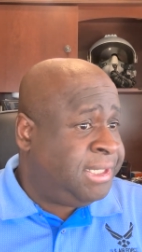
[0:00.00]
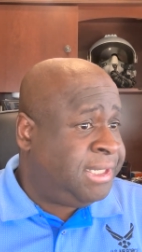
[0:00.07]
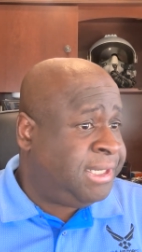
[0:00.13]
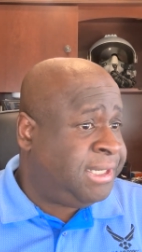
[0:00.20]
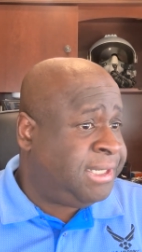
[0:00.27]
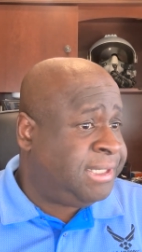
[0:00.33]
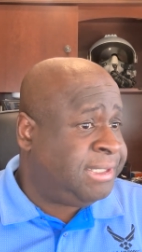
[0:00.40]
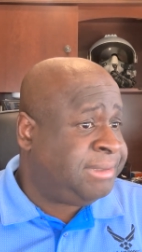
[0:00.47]

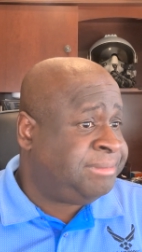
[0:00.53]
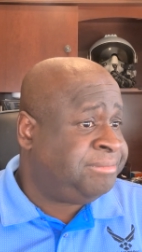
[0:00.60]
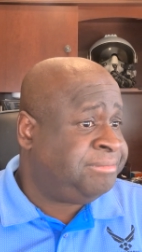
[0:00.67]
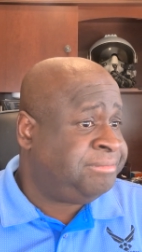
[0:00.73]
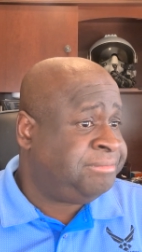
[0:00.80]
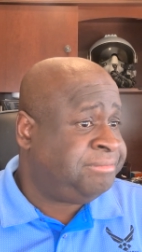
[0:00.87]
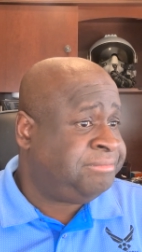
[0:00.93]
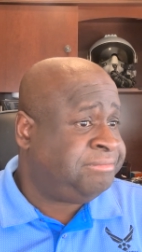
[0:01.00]
Um,
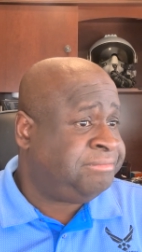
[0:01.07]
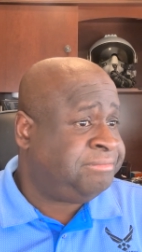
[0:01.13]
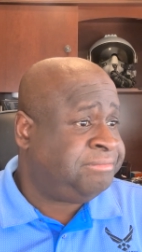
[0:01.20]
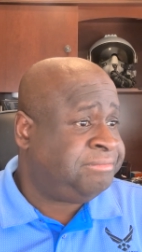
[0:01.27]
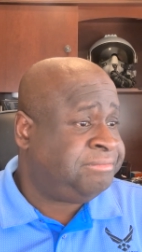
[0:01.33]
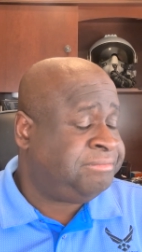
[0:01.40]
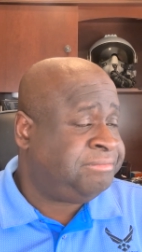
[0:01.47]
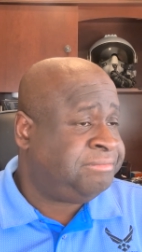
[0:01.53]

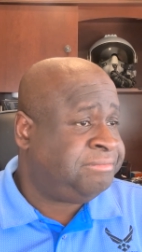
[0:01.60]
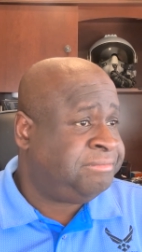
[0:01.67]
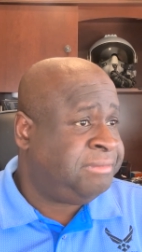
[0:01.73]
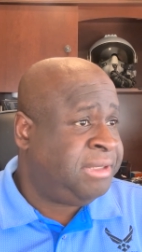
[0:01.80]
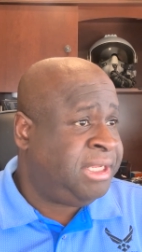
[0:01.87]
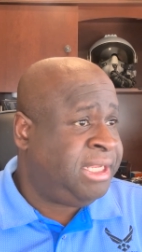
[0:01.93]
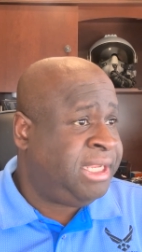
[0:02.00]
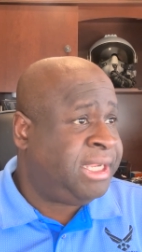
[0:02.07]

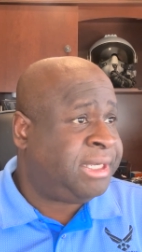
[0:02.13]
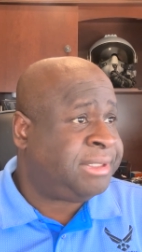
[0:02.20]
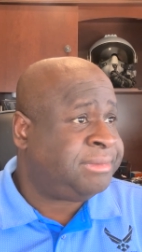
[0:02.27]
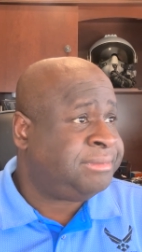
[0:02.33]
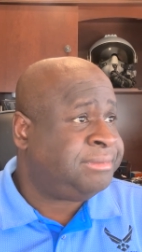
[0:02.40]
yeah.